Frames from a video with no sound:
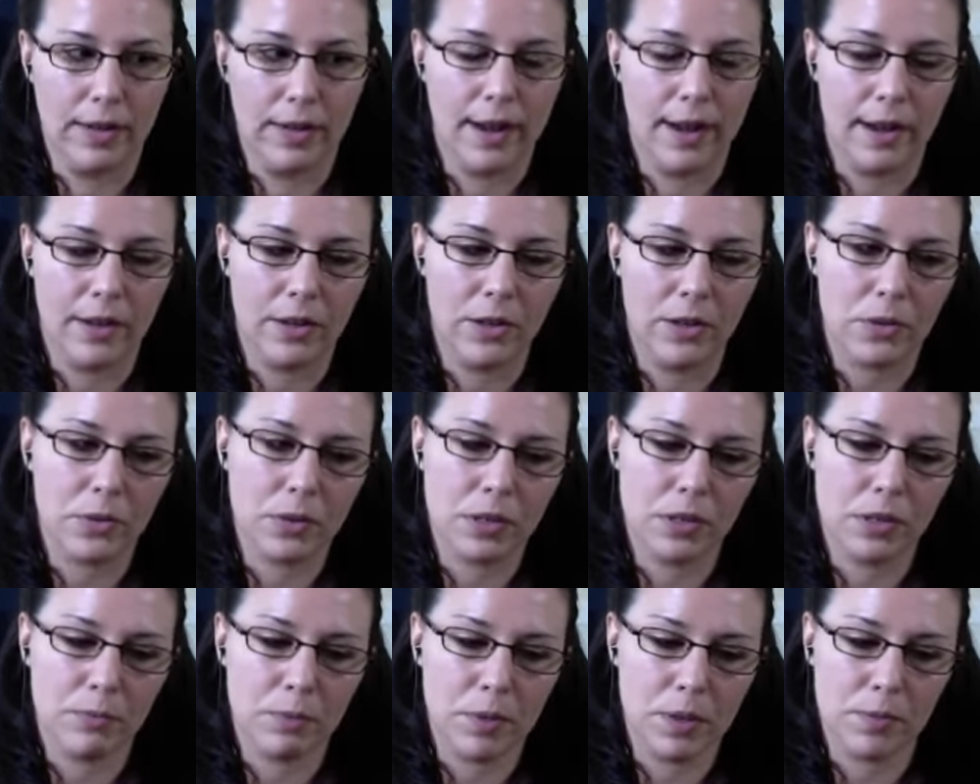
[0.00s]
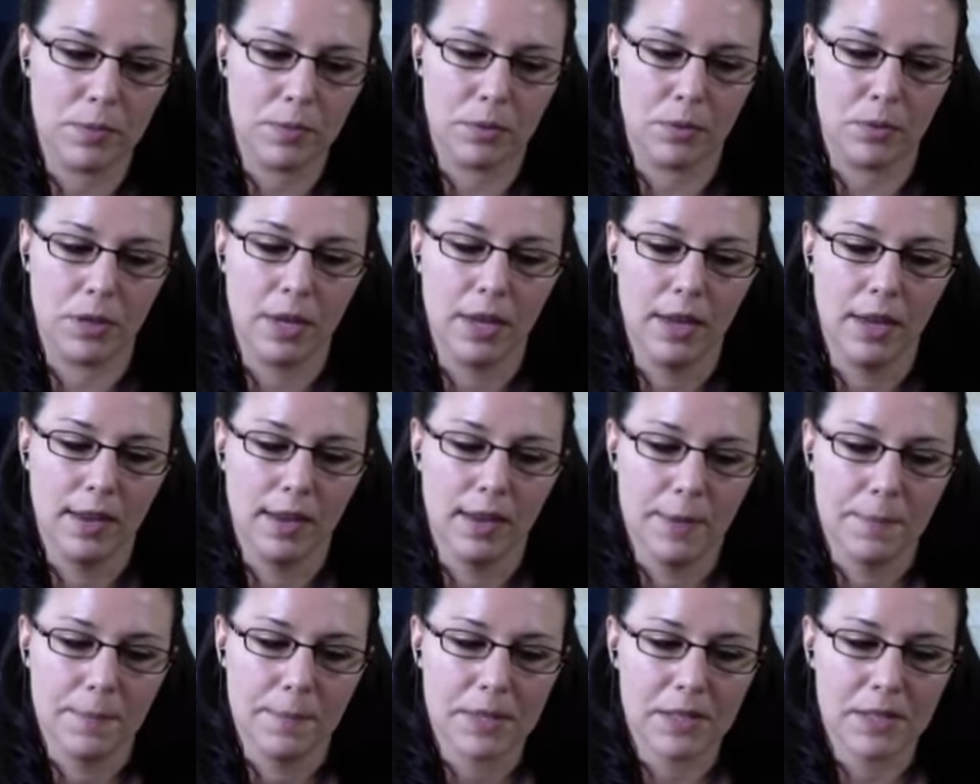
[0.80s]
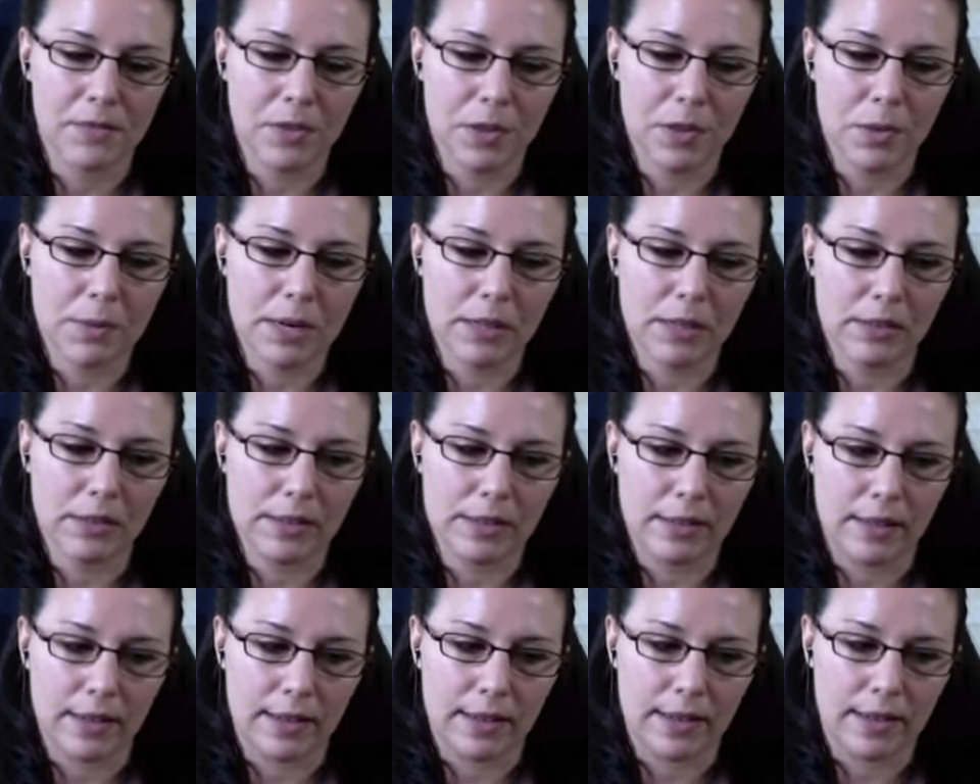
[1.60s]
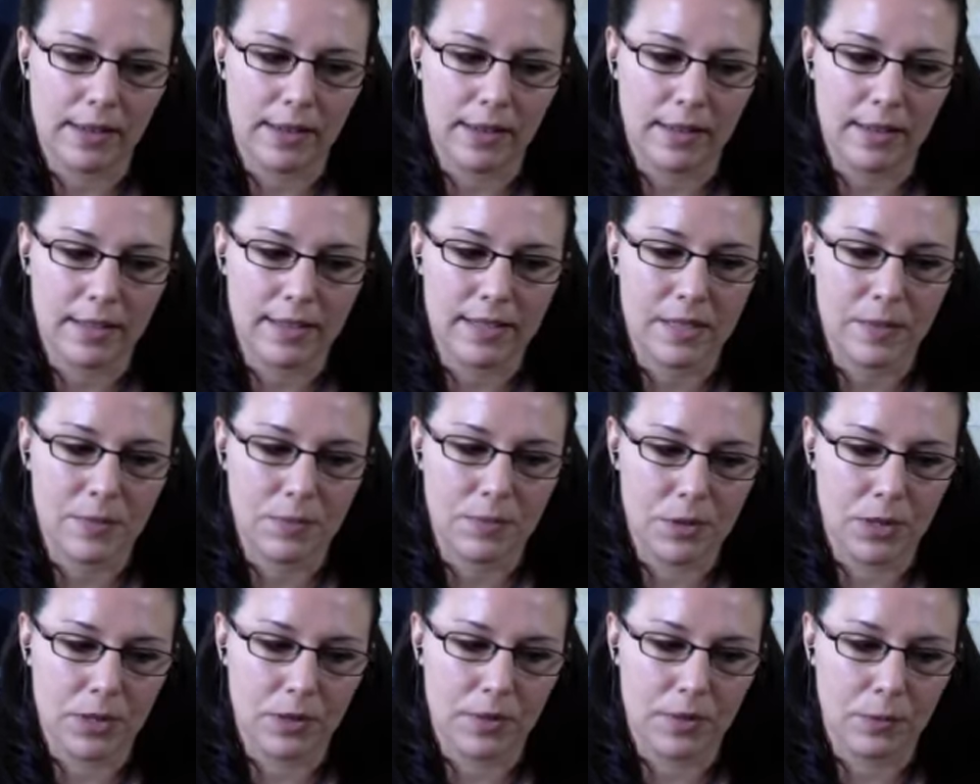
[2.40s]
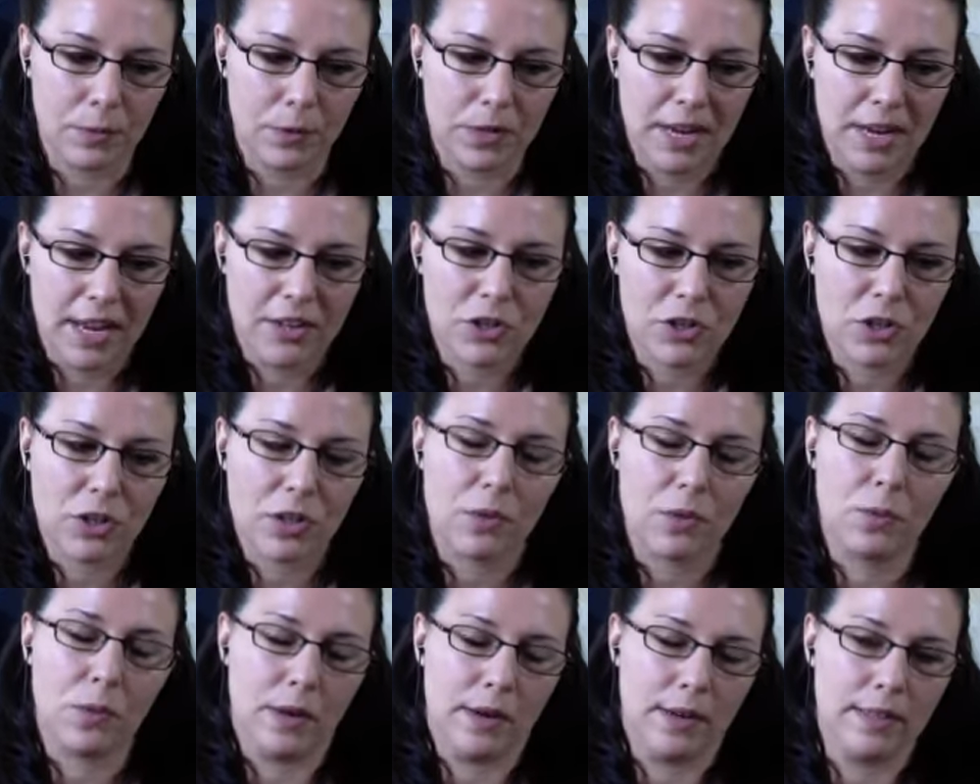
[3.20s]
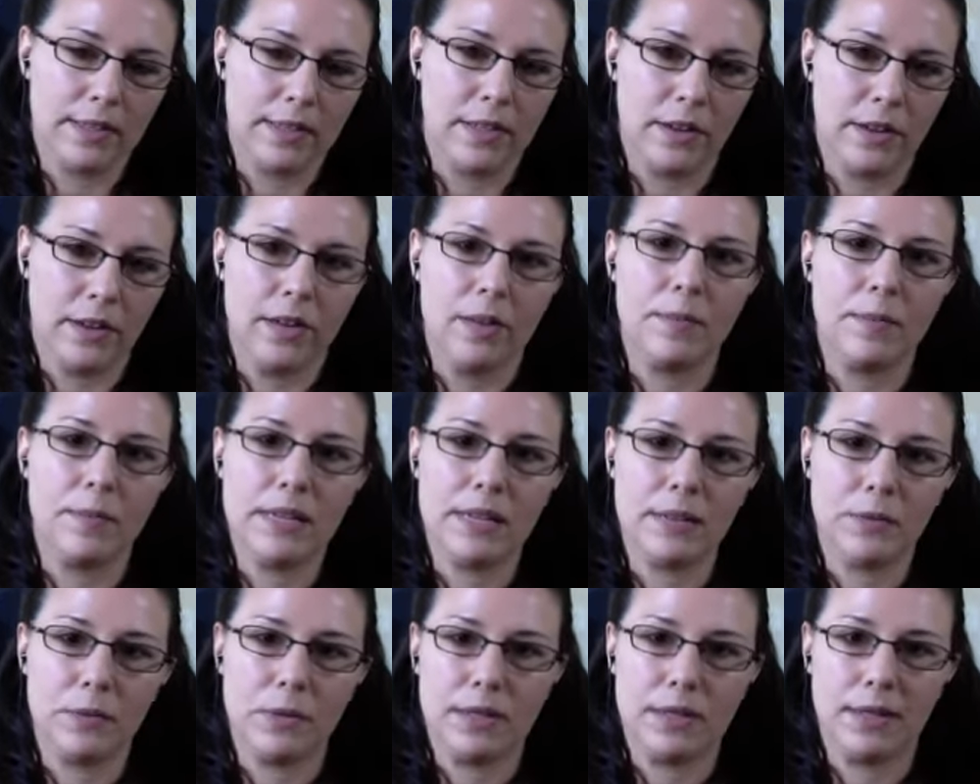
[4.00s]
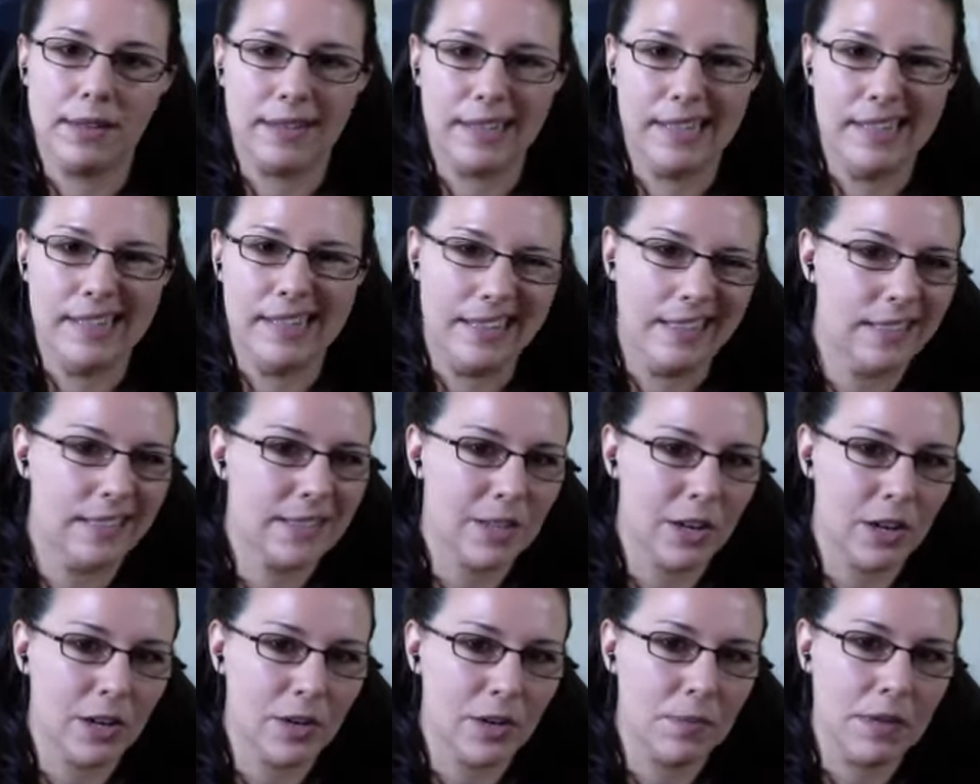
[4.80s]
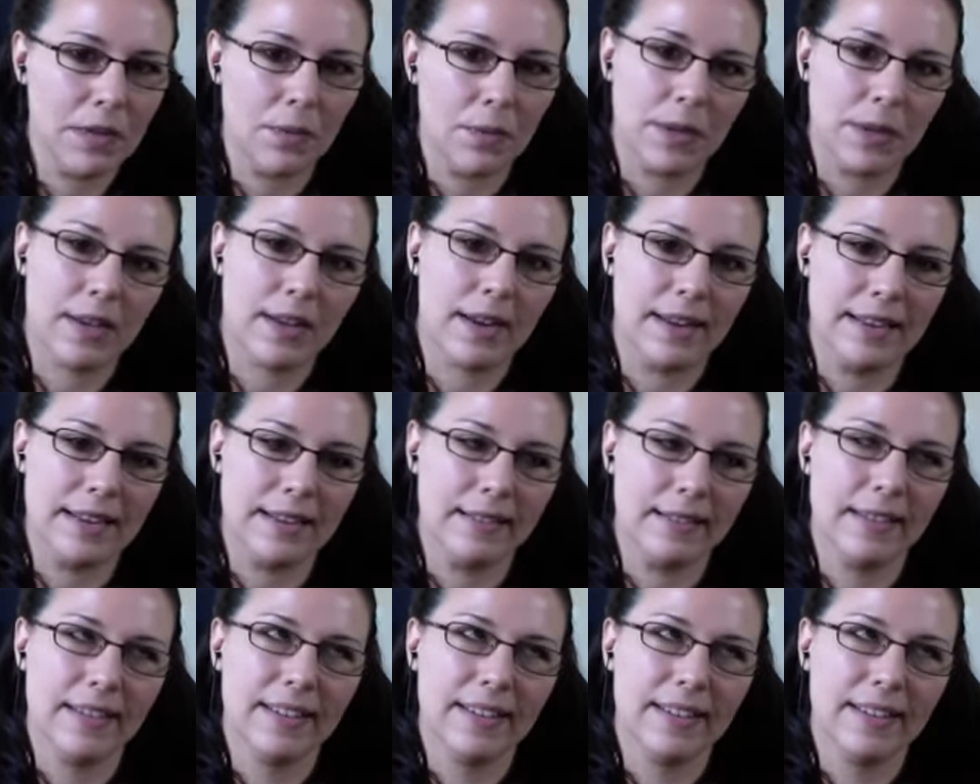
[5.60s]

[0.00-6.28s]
How do you leave people, because fundamentally, like, it seems like we naturally want autonomy and we kind of need autonomy, and we kind